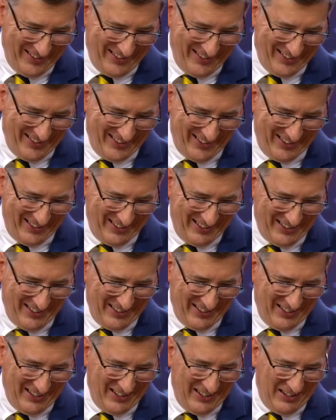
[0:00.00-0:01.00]
Yeah.
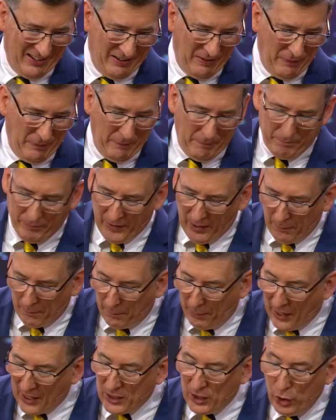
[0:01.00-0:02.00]

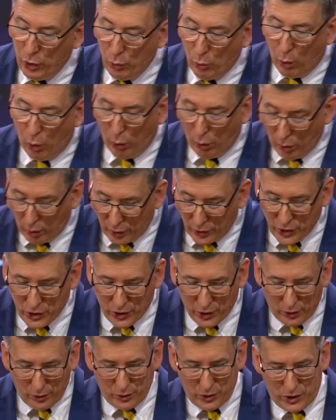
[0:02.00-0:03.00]
But you
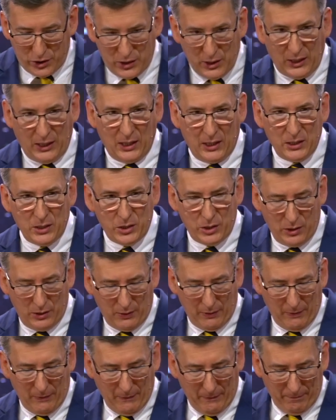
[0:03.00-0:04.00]
also see it
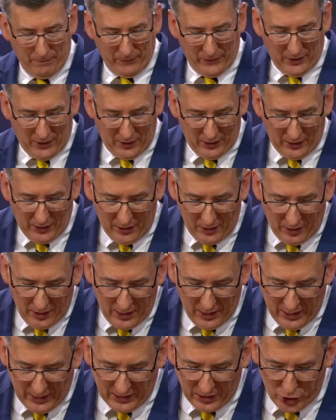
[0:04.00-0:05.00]

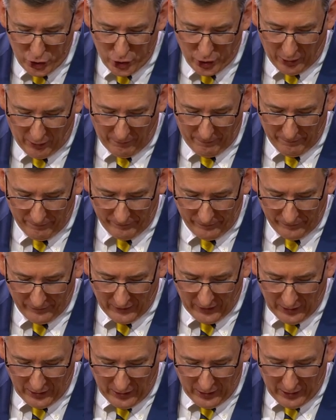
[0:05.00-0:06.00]
in nature.
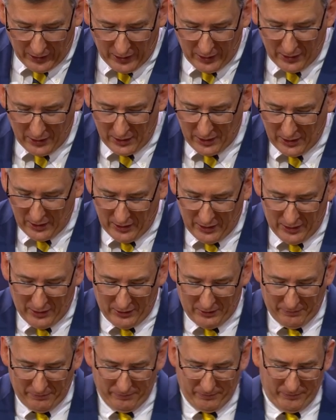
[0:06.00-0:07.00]
And
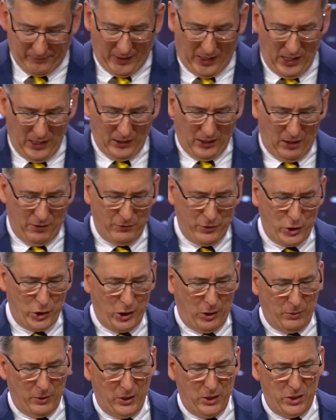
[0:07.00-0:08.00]
I love
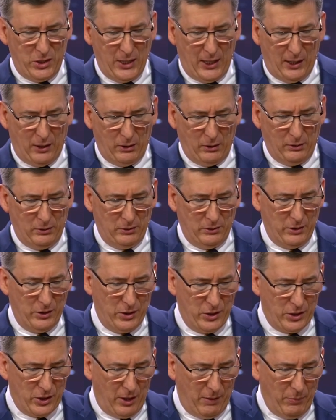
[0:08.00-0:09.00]
show and tell,
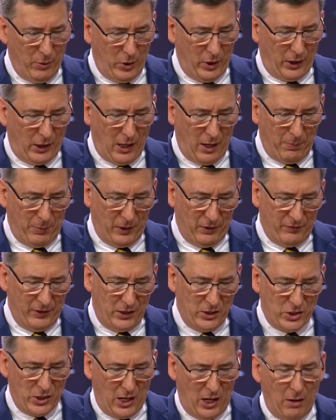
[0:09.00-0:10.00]
so I brought a couple of
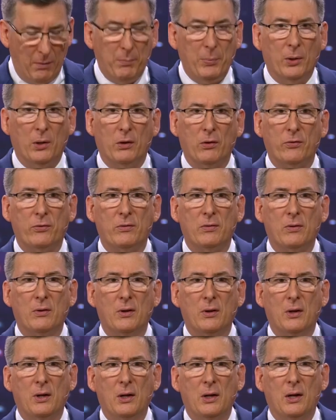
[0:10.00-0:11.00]
examples
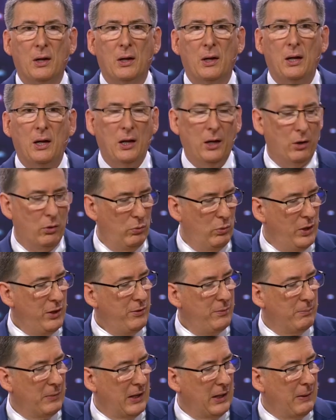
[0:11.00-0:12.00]
here
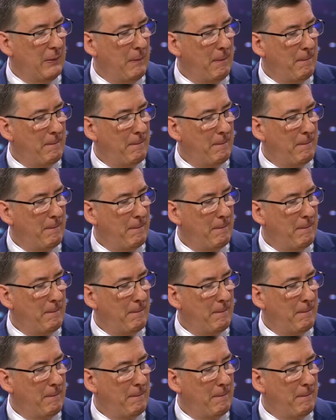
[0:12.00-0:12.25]
with me.